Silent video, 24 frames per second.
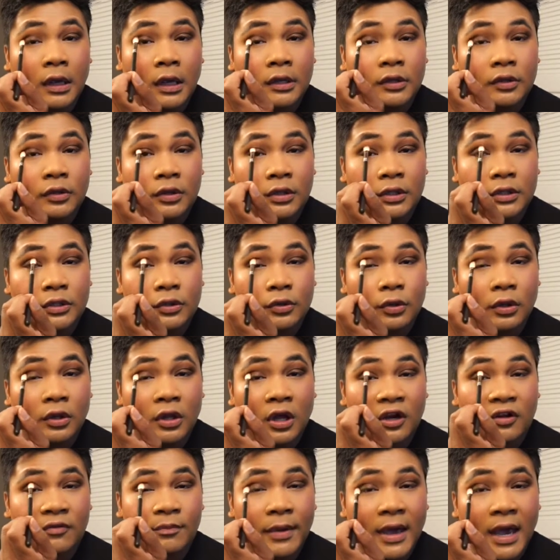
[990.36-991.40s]
And you could do a
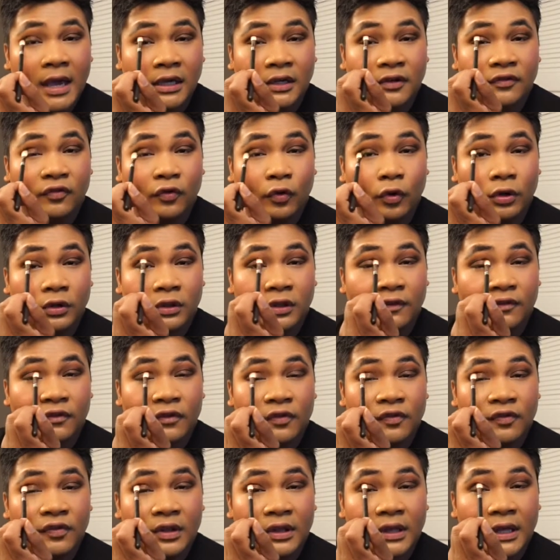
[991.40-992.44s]
lot of back and forth. If
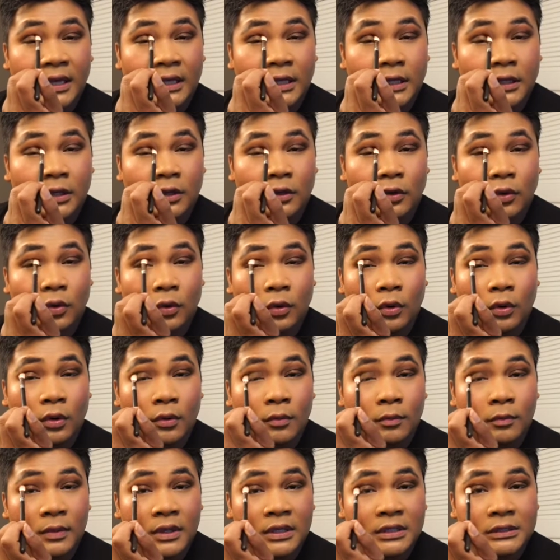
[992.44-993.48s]
you feel like you
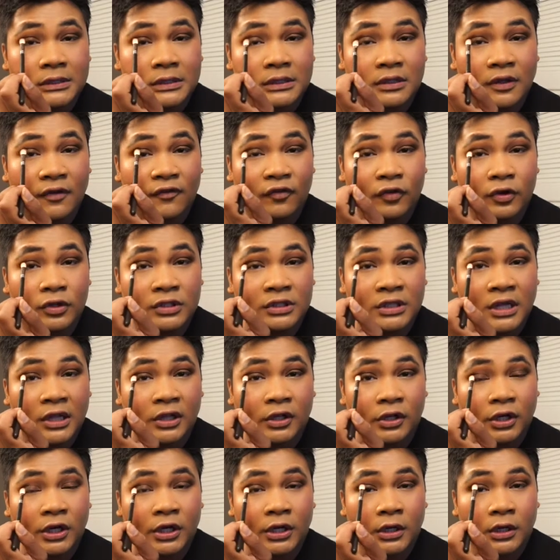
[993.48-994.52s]
missed the first
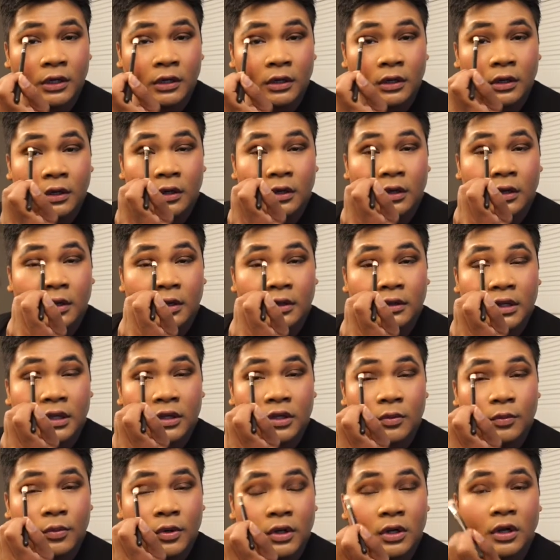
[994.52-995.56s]
color that
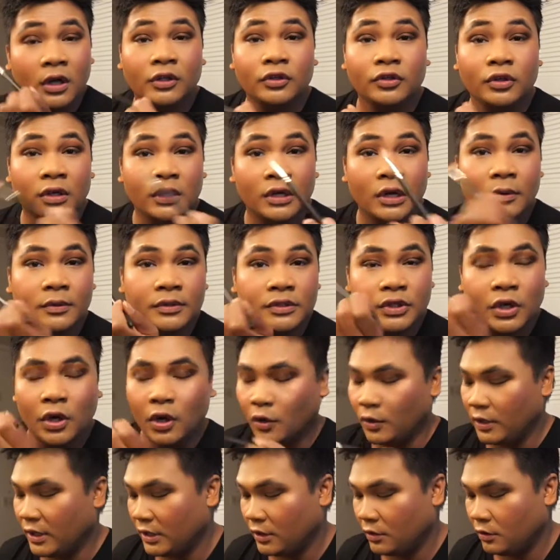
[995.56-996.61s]
you put on, you can always
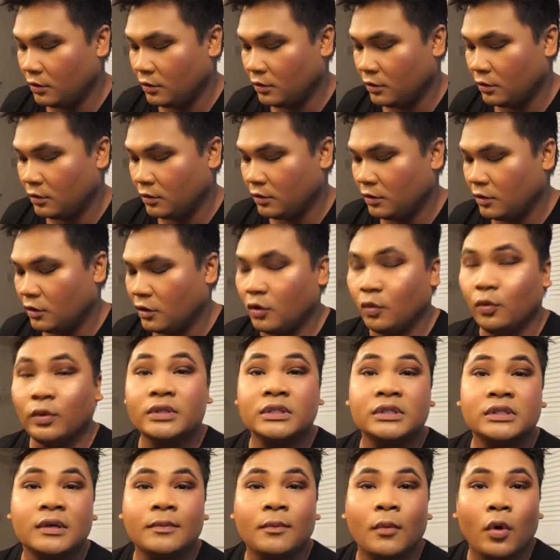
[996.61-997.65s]
go in with
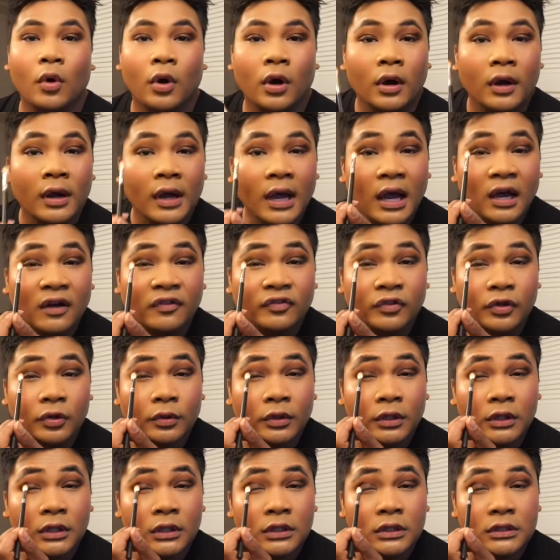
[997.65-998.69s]
some more
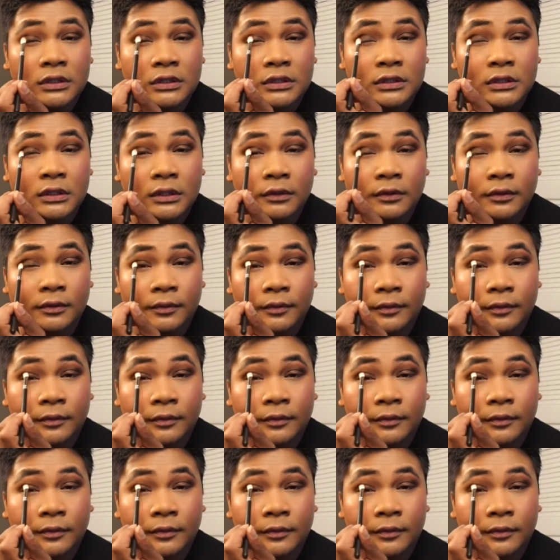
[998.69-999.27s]
afterwards.